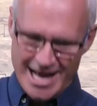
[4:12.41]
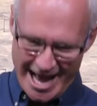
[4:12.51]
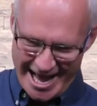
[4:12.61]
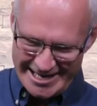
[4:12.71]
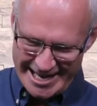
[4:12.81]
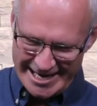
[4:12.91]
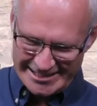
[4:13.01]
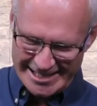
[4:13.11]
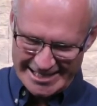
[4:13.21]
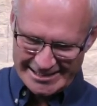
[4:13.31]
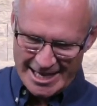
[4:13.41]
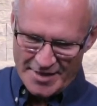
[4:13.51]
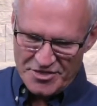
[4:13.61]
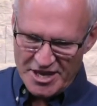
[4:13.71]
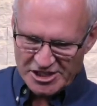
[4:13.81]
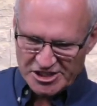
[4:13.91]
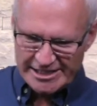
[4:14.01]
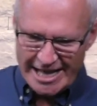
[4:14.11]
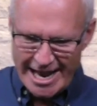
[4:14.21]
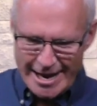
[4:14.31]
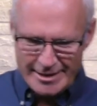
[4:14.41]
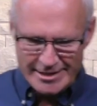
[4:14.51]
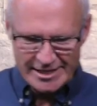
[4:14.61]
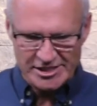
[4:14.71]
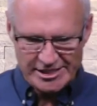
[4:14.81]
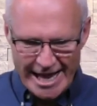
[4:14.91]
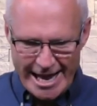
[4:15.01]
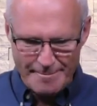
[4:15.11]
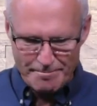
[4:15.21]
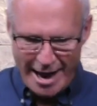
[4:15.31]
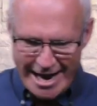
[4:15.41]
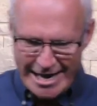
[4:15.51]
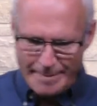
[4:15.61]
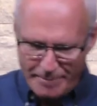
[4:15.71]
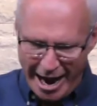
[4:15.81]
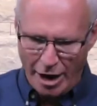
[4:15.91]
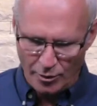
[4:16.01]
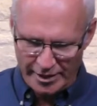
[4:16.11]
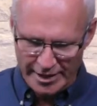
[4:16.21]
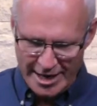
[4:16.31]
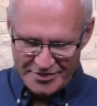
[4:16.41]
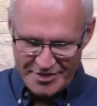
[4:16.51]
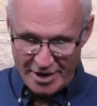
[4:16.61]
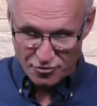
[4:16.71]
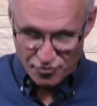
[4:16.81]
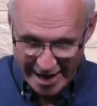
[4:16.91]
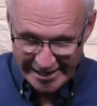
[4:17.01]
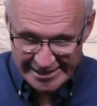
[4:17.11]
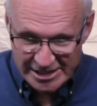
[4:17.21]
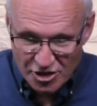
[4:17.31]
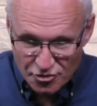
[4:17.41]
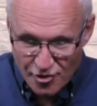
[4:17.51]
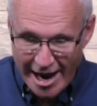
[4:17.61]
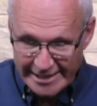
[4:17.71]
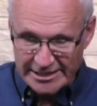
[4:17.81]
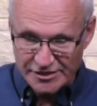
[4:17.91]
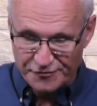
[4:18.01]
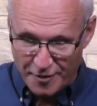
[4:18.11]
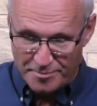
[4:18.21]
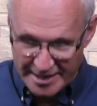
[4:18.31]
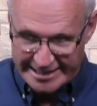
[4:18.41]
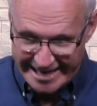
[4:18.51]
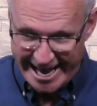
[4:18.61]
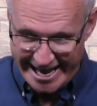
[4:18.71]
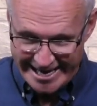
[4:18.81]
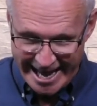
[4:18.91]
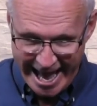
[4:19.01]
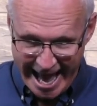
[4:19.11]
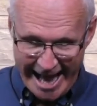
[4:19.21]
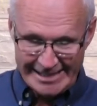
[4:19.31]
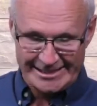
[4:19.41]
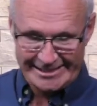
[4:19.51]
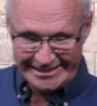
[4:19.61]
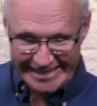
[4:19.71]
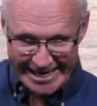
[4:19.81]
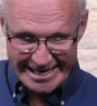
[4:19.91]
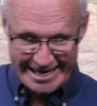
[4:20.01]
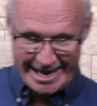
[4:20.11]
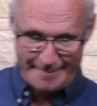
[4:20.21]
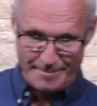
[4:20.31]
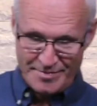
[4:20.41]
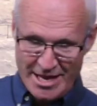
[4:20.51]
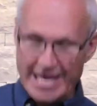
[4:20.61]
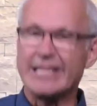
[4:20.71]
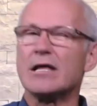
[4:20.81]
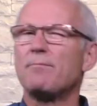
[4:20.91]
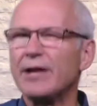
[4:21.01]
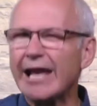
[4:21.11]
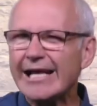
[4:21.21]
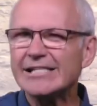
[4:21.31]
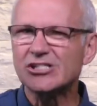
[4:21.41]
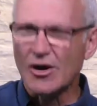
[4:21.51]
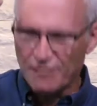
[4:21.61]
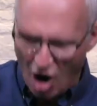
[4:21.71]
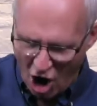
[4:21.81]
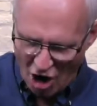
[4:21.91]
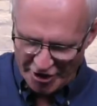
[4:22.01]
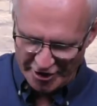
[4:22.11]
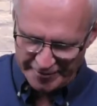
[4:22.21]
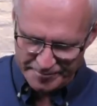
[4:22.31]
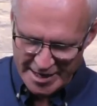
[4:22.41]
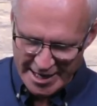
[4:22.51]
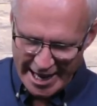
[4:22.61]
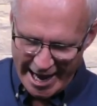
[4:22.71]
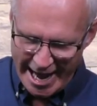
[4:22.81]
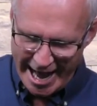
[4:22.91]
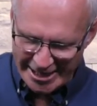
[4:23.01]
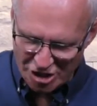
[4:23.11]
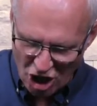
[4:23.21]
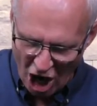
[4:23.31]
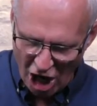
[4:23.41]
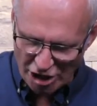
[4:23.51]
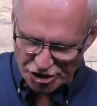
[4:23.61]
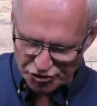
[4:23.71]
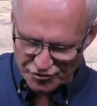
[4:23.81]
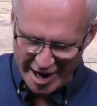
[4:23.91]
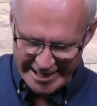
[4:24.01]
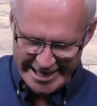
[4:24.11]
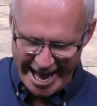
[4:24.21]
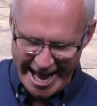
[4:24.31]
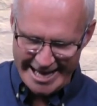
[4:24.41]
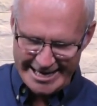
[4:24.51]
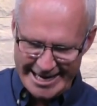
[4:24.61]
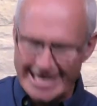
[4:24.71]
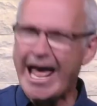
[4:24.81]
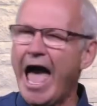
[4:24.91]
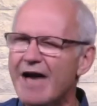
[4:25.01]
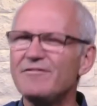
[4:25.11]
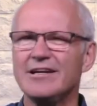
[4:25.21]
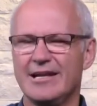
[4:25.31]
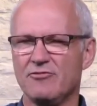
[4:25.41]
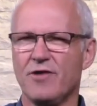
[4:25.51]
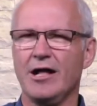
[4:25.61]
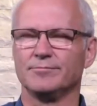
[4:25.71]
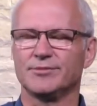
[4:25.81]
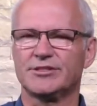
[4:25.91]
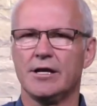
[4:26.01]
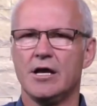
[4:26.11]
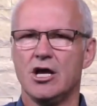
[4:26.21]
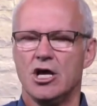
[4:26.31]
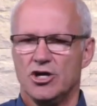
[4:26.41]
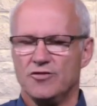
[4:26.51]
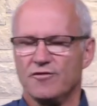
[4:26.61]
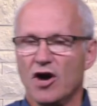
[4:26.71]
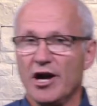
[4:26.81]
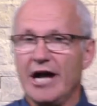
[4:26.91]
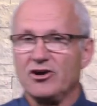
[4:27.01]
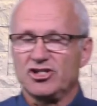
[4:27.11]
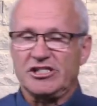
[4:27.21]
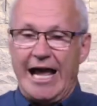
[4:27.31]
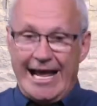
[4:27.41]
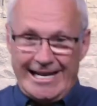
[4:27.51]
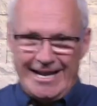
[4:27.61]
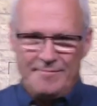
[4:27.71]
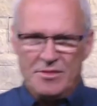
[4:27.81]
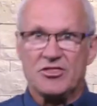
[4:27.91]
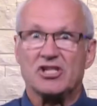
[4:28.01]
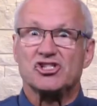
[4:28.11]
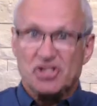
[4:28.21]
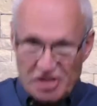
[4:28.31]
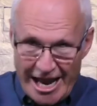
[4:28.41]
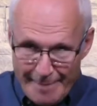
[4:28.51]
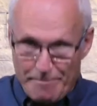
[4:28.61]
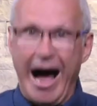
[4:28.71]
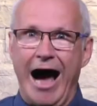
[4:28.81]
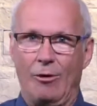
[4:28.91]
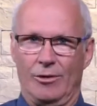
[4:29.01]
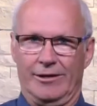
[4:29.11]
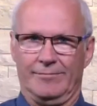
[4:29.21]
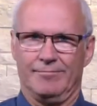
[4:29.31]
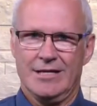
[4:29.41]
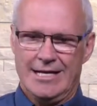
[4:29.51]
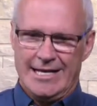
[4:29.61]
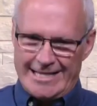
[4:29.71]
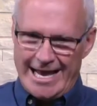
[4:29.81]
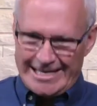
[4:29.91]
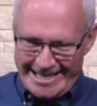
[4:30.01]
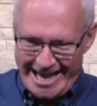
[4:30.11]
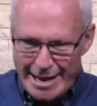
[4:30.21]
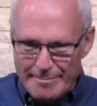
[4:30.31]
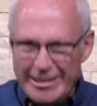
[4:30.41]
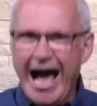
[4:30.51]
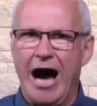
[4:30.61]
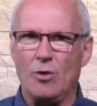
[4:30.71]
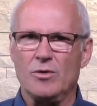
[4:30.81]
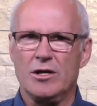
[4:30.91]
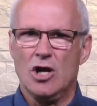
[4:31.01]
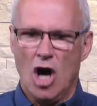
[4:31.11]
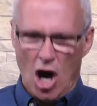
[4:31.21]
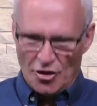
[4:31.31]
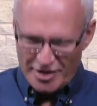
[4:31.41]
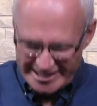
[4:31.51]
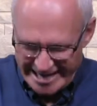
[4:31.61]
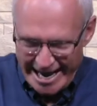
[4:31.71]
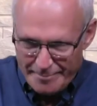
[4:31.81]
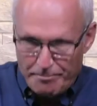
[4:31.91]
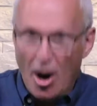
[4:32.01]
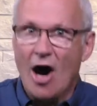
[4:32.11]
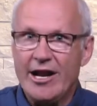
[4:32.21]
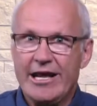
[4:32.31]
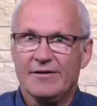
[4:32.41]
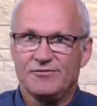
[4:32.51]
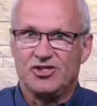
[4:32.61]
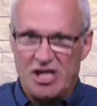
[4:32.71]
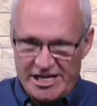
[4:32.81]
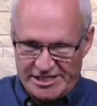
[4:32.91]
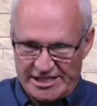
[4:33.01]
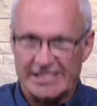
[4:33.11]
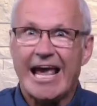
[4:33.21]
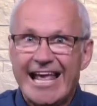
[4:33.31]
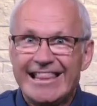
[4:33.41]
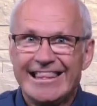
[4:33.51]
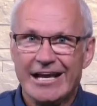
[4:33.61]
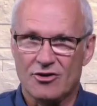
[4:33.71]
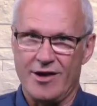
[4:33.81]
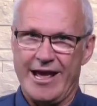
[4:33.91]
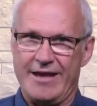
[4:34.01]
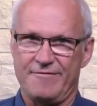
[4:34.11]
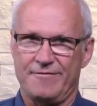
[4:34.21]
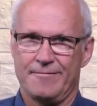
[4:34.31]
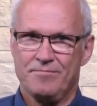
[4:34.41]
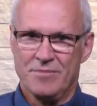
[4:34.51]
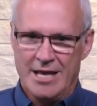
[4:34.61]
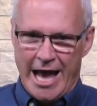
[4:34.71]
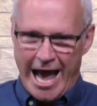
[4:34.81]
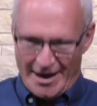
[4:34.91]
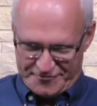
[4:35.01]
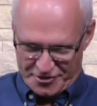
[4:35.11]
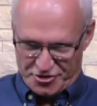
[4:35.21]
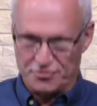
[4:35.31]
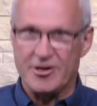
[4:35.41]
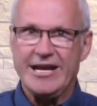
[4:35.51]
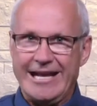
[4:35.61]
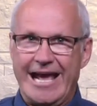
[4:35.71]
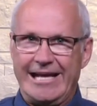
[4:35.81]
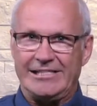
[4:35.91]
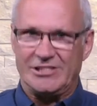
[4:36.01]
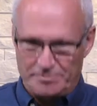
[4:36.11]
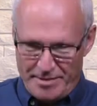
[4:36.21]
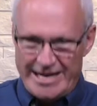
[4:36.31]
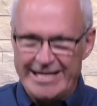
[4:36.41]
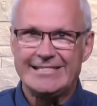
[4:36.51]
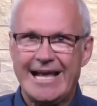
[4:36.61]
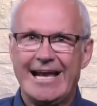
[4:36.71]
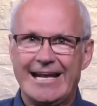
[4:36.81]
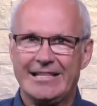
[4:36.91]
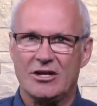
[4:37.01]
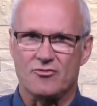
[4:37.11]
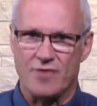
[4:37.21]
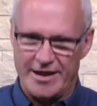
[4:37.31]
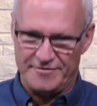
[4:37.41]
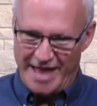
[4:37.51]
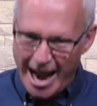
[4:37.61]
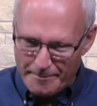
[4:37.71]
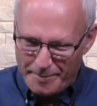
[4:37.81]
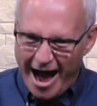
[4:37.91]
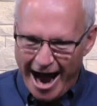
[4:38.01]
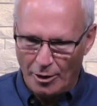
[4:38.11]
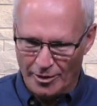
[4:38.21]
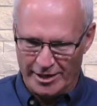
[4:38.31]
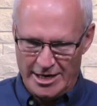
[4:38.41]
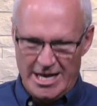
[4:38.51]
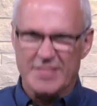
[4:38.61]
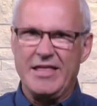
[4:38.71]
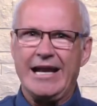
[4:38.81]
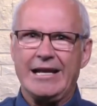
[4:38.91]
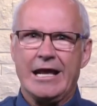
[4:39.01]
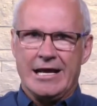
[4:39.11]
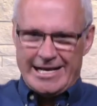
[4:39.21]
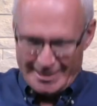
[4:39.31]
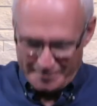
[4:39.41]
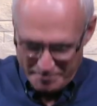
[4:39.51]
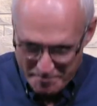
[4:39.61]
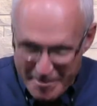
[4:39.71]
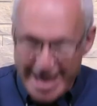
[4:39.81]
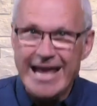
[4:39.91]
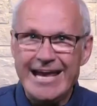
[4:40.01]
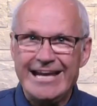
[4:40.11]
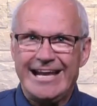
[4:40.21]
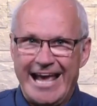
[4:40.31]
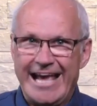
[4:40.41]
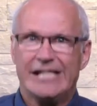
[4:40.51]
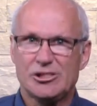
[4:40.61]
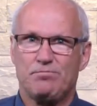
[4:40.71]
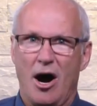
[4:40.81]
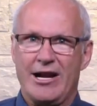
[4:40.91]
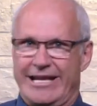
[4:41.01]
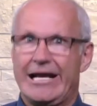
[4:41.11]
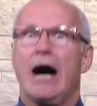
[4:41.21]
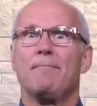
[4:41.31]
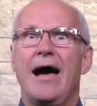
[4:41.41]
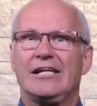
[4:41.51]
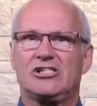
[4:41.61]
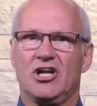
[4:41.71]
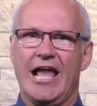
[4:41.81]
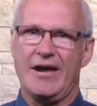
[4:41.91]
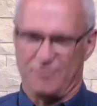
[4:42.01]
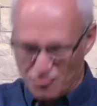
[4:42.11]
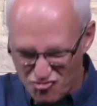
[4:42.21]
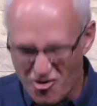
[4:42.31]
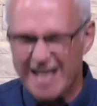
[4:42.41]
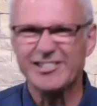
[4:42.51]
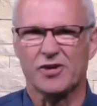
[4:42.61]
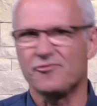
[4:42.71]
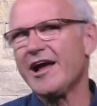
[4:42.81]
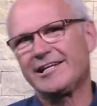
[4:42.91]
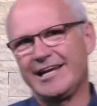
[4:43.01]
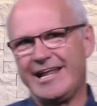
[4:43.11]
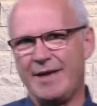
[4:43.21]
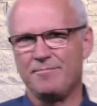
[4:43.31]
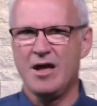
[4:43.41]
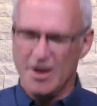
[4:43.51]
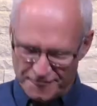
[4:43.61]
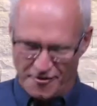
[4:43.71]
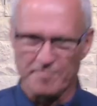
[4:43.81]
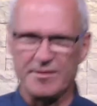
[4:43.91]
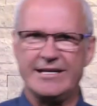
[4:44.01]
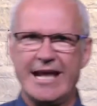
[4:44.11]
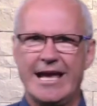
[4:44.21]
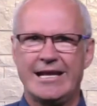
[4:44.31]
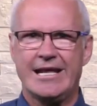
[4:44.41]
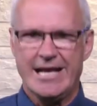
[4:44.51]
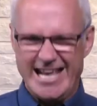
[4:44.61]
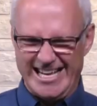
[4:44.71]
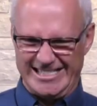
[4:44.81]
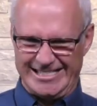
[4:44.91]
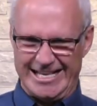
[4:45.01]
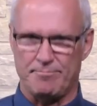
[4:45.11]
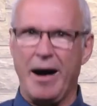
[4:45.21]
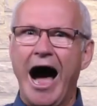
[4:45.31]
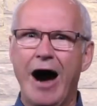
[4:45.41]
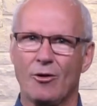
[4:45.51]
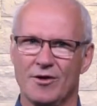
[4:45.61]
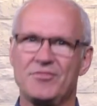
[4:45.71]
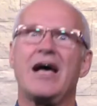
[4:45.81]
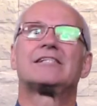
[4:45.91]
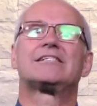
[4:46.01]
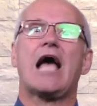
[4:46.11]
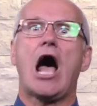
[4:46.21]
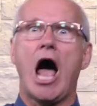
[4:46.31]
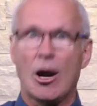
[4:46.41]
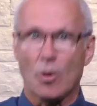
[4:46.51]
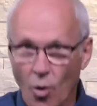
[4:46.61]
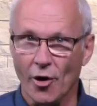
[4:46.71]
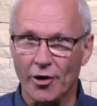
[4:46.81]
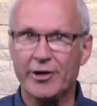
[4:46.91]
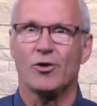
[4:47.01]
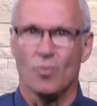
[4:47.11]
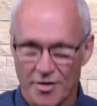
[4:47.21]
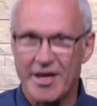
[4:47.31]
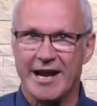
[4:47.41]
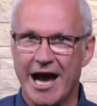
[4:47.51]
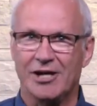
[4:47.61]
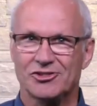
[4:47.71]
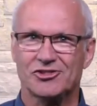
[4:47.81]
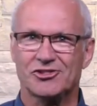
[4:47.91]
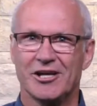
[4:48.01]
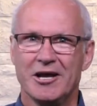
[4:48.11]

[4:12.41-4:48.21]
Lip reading: And then it says, this same mighty power that raised Christ from the dead and seated him in the place of honor at God's right hand in heavenly realms. You've got to understand, the same power that came down on the dead body of Jesus in the grave after 3 days being dead in the grave, that power that made his body come back to life, resurrected him from the dead, is the power that's at work within us.